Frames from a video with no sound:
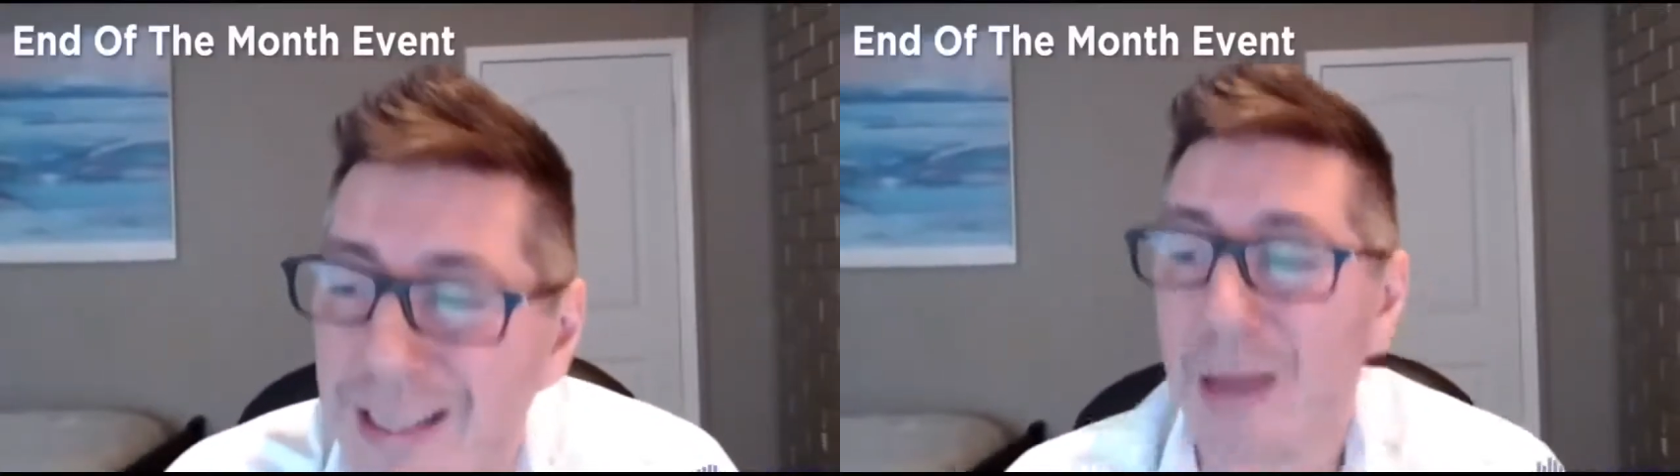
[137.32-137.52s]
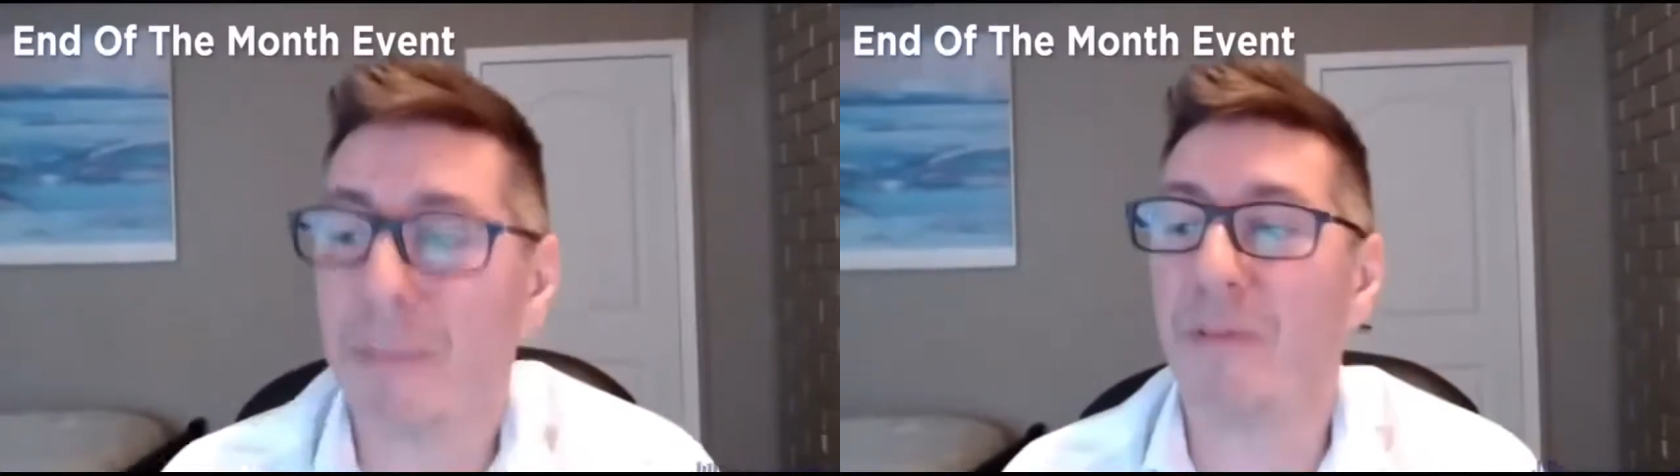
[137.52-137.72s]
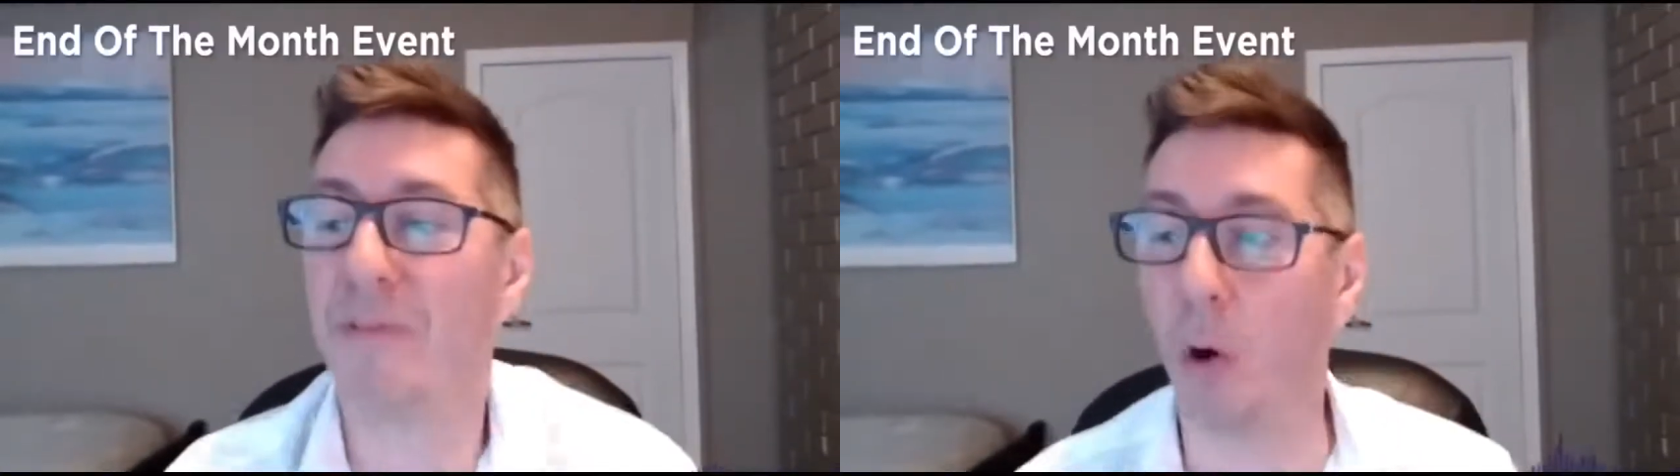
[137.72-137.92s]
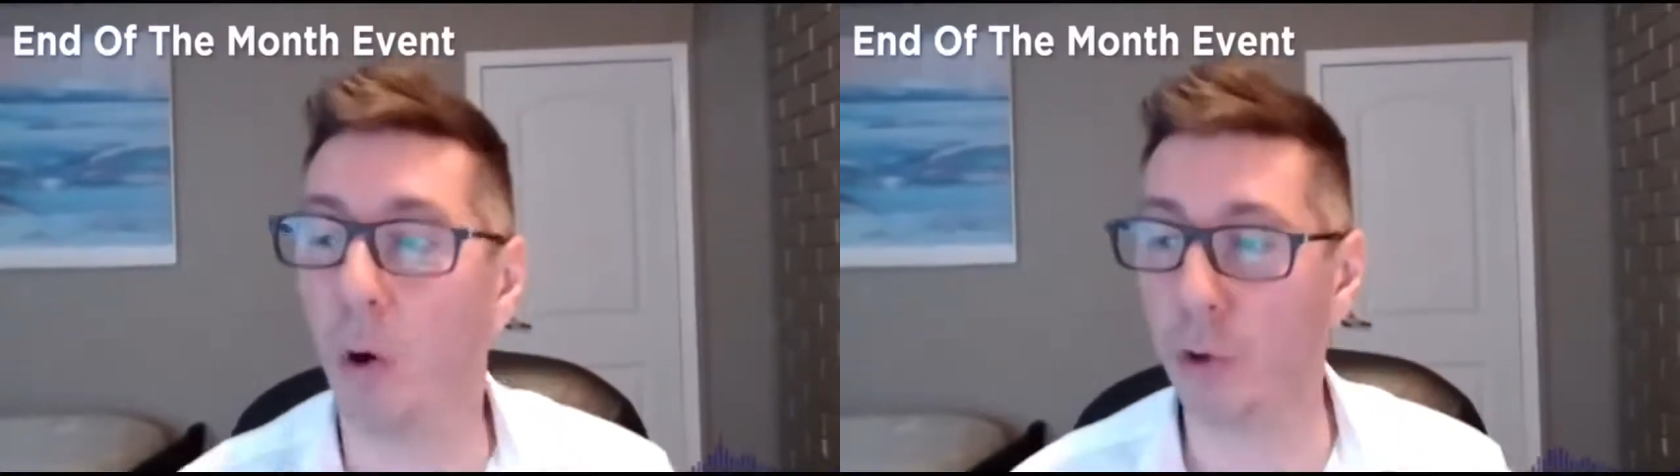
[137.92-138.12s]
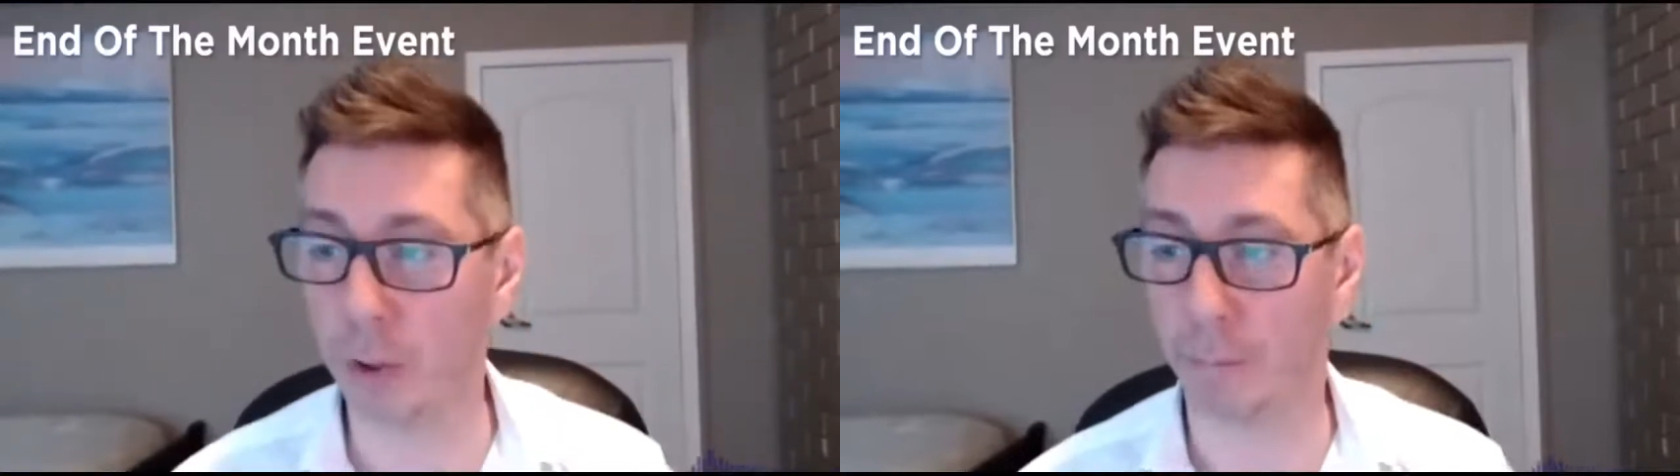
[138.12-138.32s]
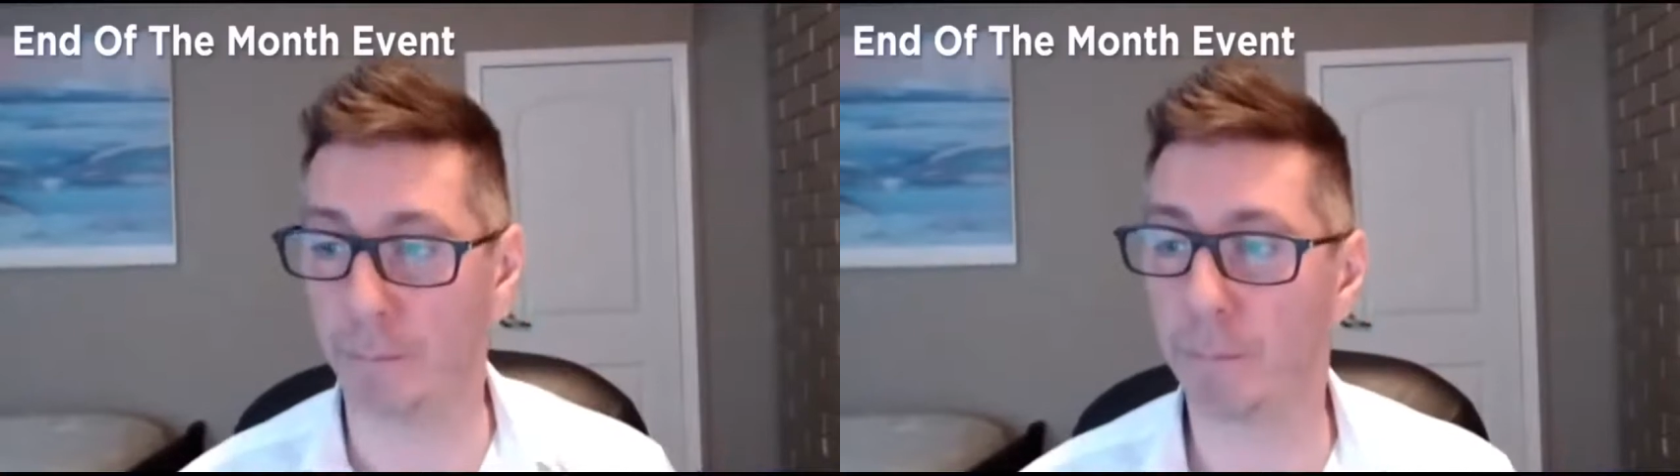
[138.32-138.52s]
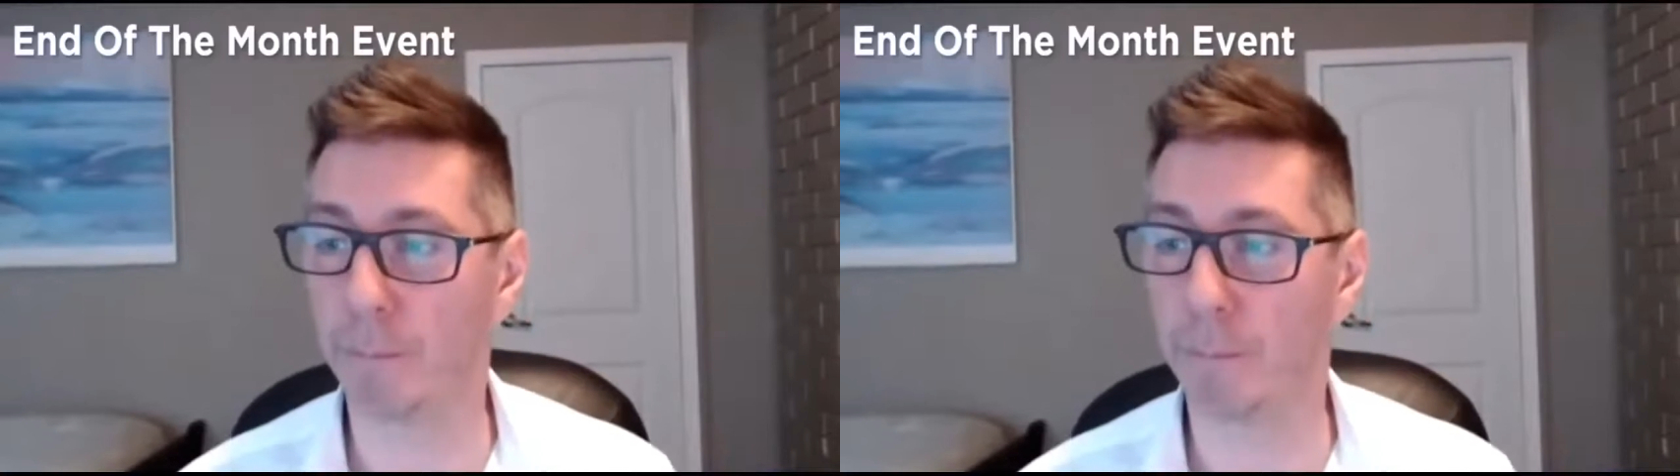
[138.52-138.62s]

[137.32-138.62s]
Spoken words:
the type of volume